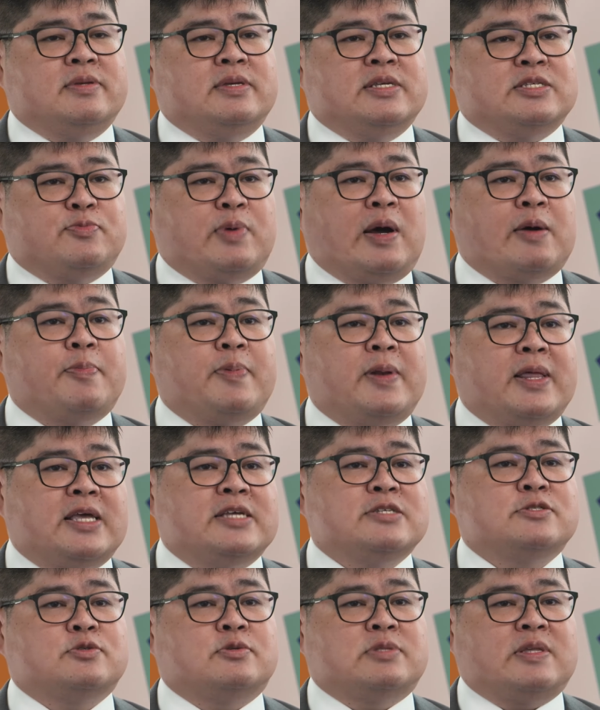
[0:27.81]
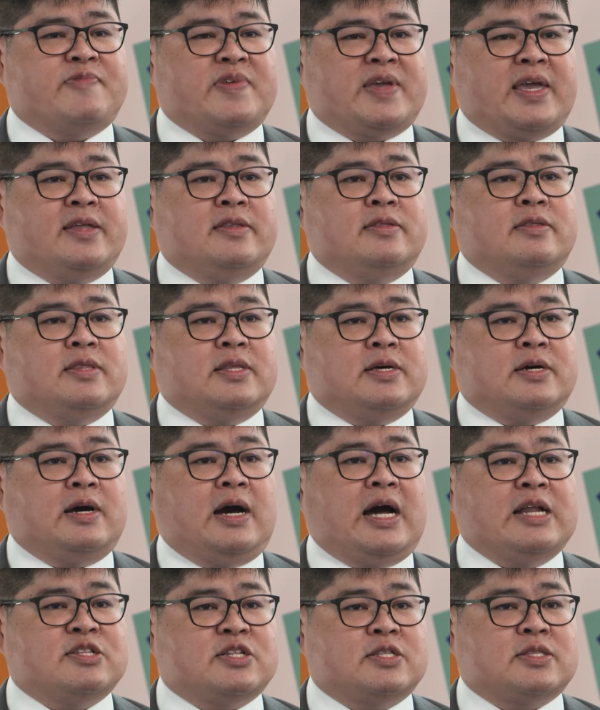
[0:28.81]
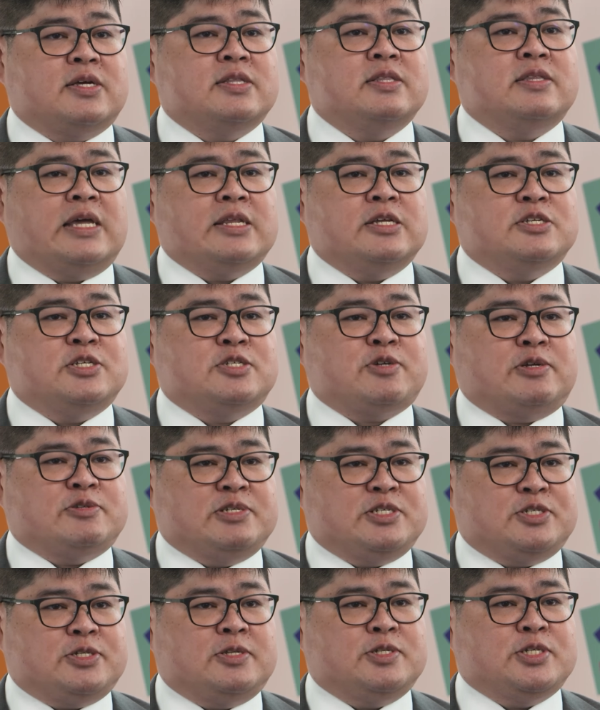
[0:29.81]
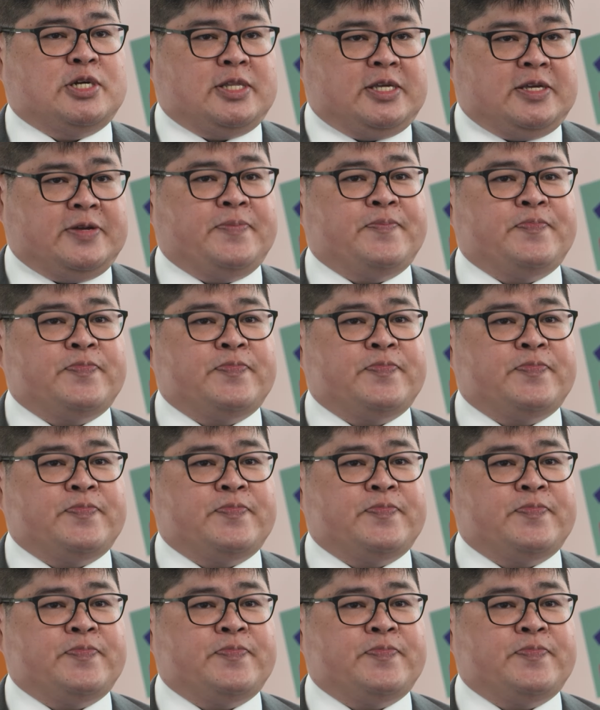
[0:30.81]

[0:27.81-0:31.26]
is well placed to navigate the uncertain energy transition journey.